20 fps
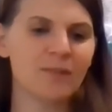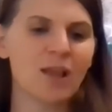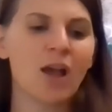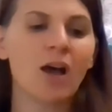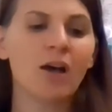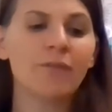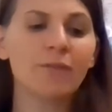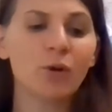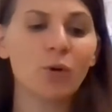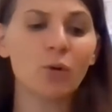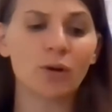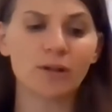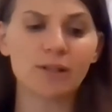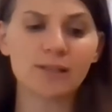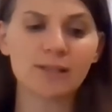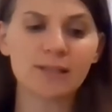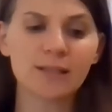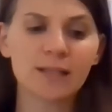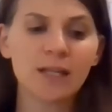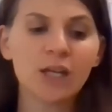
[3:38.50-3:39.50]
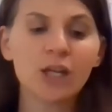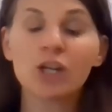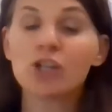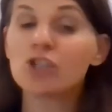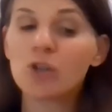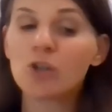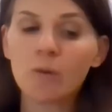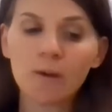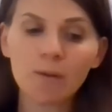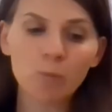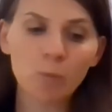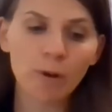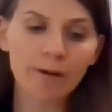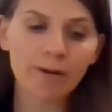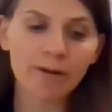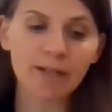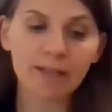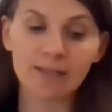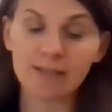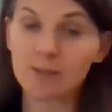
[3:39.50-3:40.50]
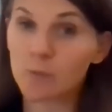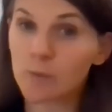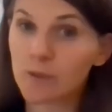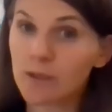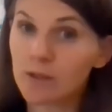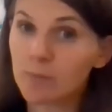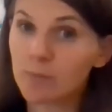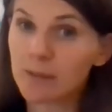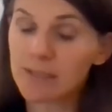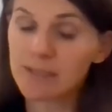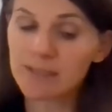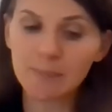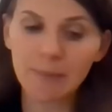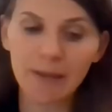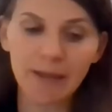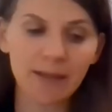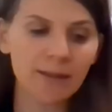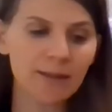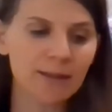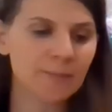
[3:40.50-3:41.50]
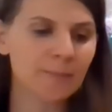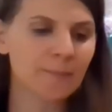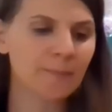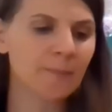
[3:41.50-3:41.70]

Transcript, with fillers: Of course, show him where it is, will you please, Meg?